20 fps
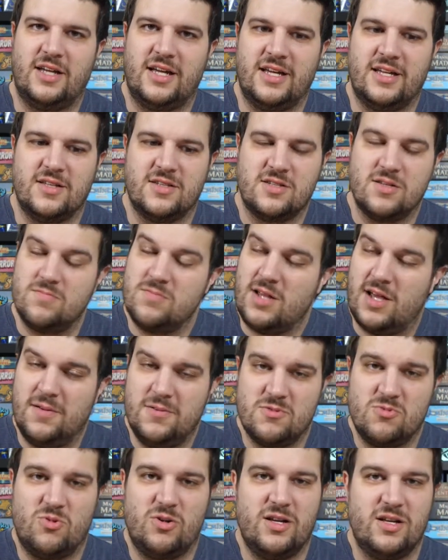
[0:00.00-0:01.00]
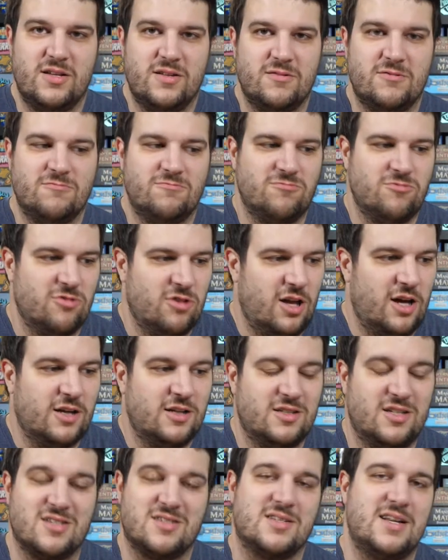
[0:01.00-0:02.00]
And sometimes when
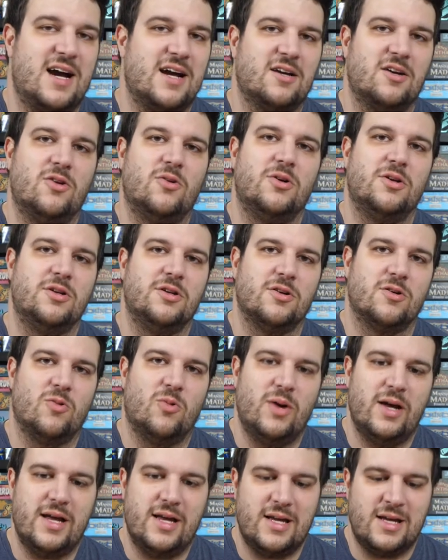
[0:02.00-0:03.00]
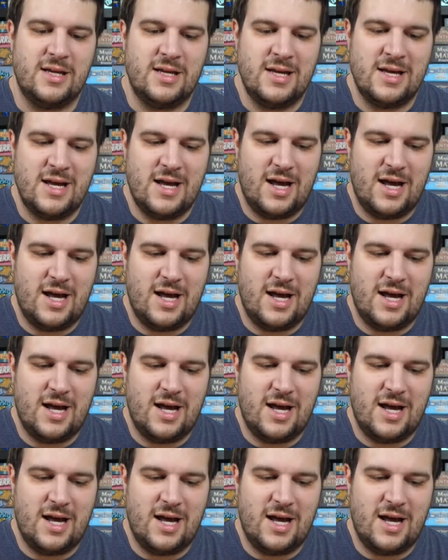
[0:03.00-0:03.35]
luck does not go in your way,